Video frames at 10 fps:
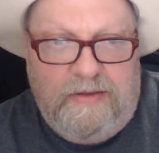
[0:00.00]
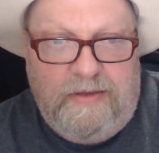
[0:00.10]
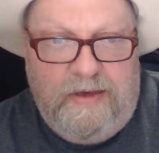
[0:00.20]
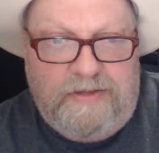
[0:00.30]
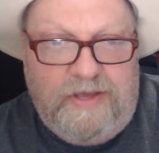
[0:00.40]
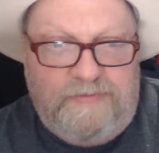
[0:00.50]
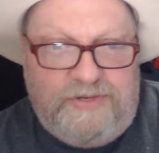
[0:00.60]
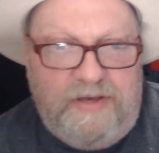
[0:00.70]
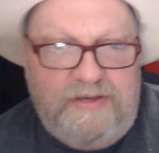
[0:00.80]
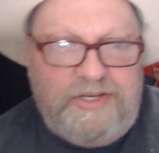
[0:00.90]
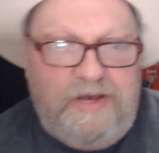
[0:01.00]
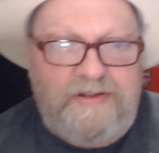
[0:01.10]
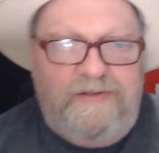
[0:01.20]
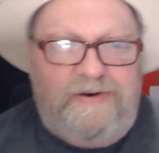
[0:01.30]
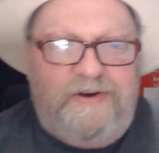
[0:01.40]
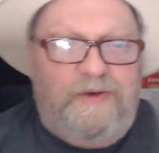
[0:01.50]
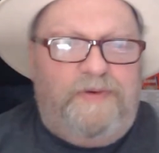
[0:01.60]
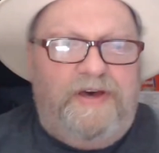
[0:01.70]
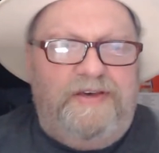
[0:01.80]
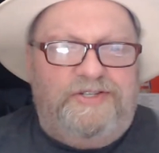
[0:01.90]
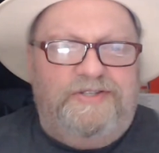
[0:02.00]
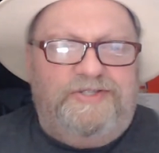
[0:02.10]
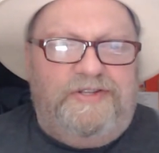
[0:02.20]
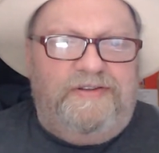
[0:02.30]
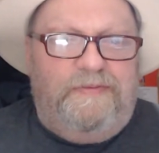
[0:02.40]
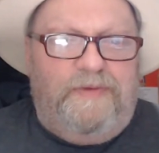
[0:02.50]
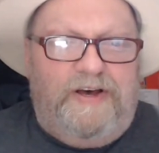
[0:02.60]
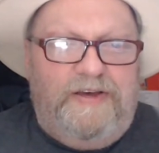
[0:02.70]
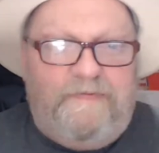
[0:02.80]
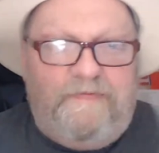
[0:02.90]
Yeah, Dipsy, you certainly like your pizzas, don't you, mate?